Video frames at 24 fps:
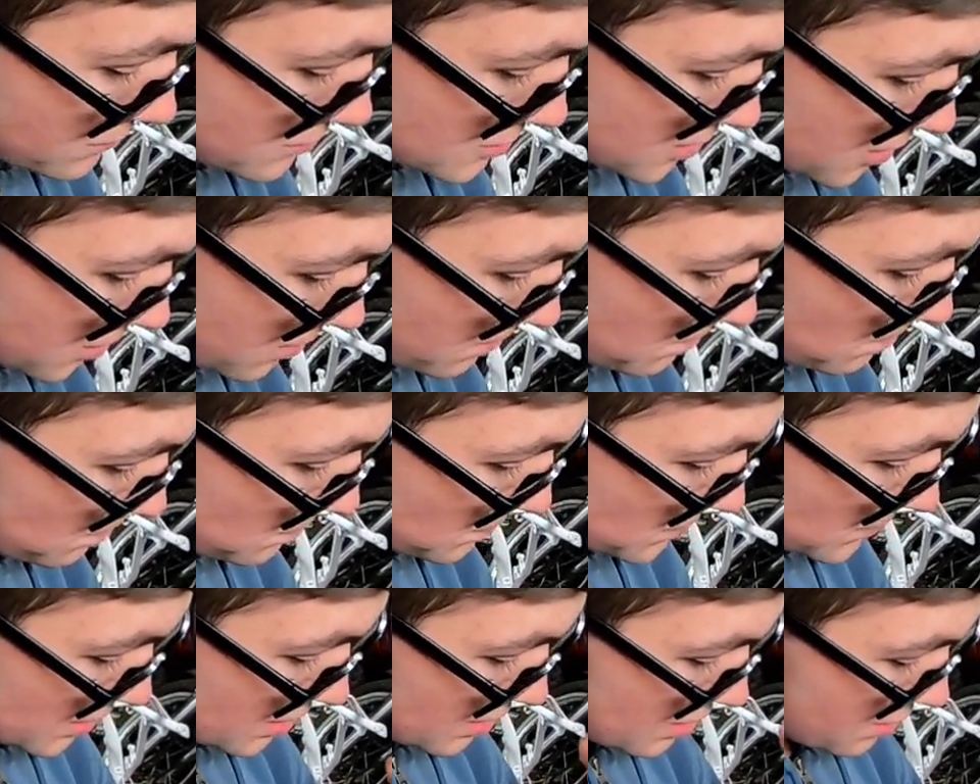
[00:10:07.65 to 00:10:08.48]
So,
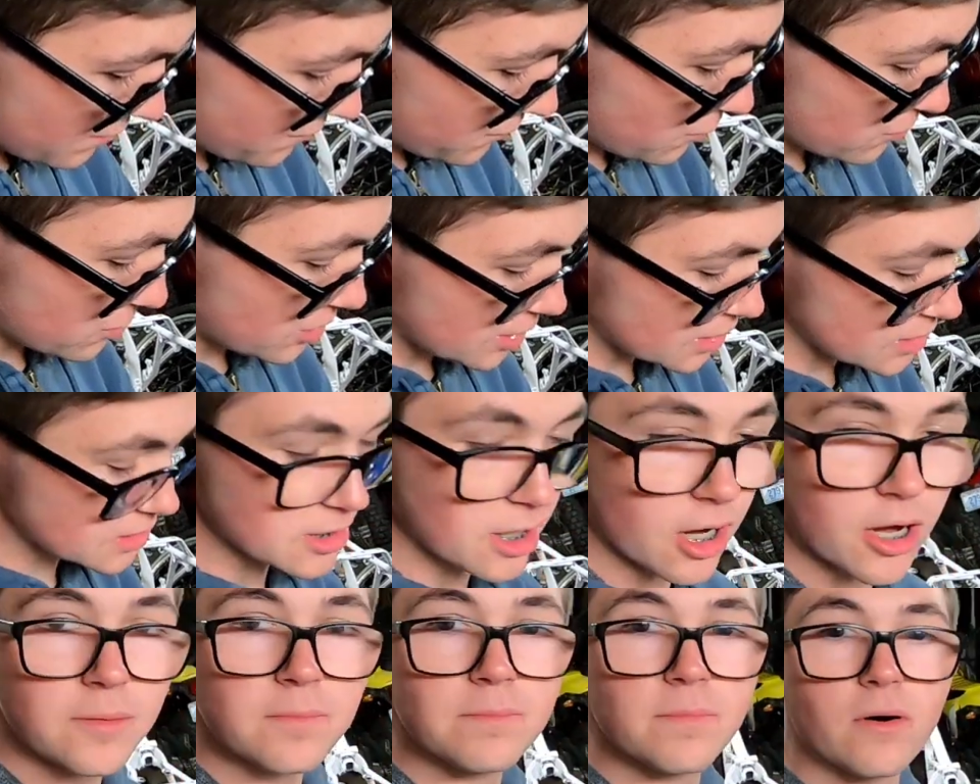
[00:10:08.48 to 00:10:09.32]
a few things
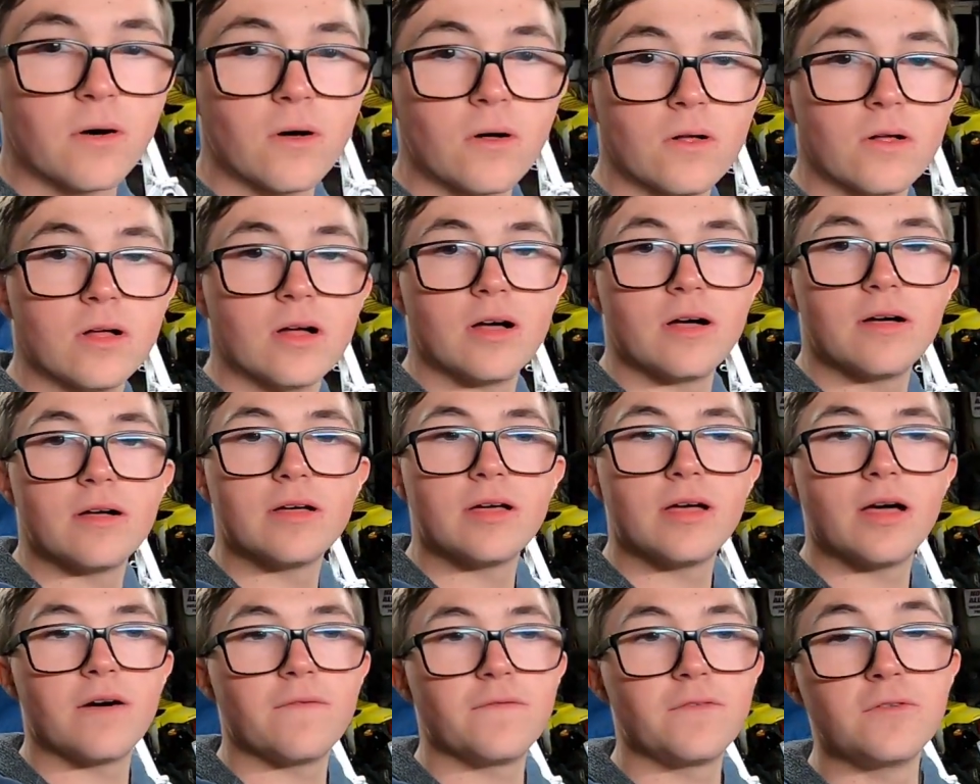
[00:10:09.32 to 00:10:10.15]
to unbolt,
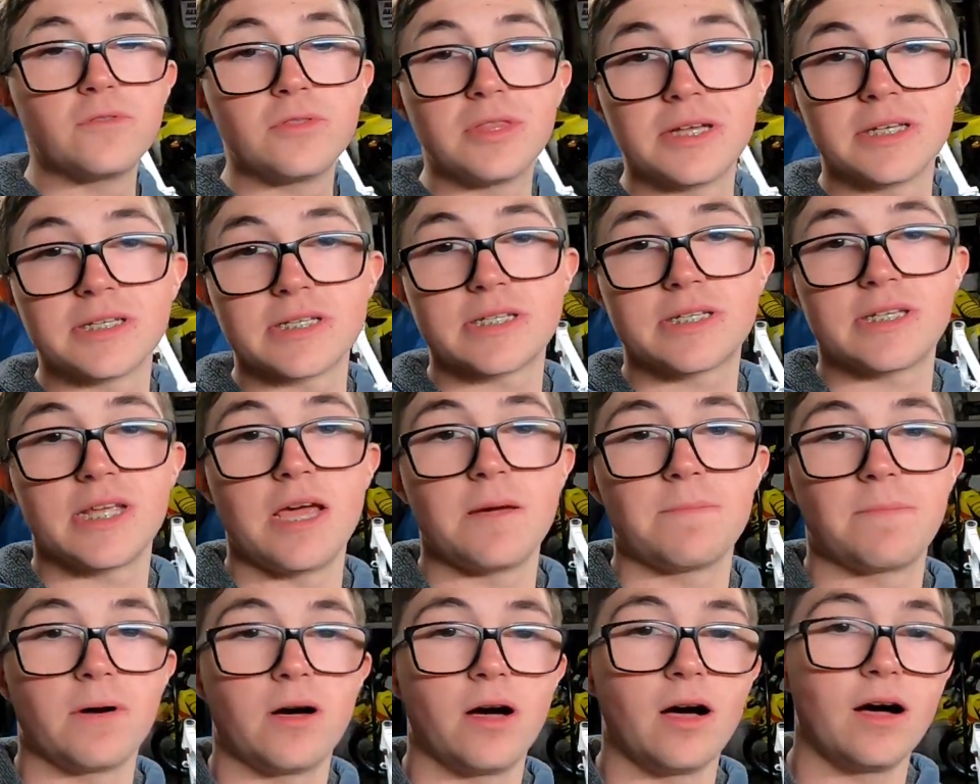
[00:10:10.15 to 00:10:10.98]
a few things to
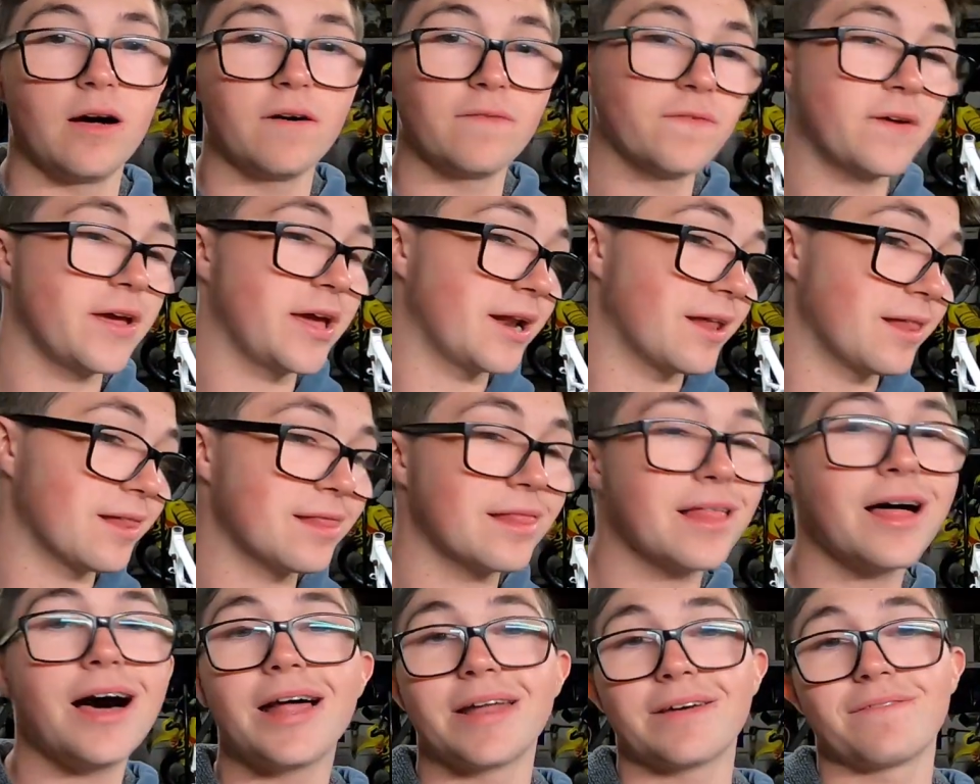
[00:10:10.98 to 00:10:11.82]
tape off, and a
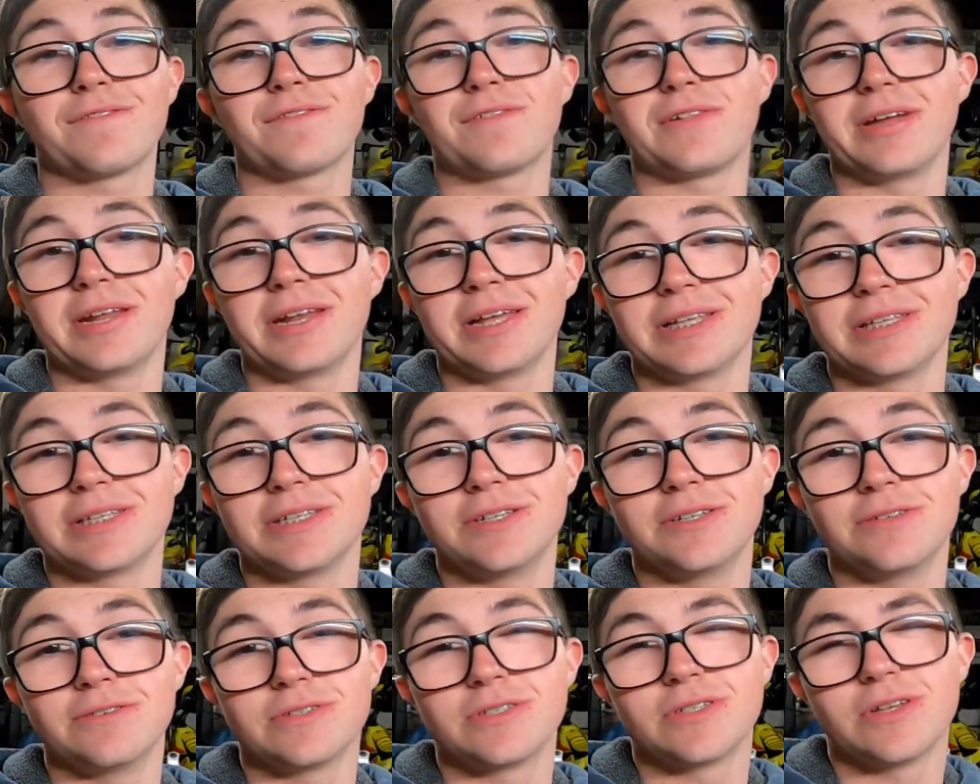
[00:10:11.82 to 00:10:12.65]
lot of cleaning to
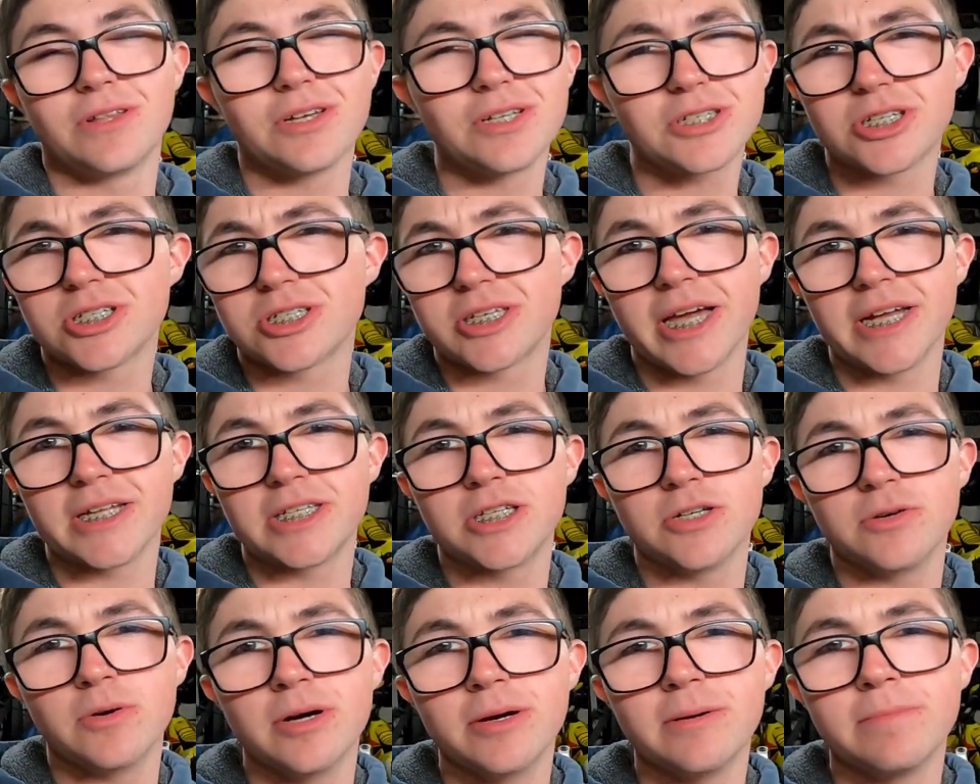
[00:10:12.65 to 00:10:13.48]
do. So let's just get to it.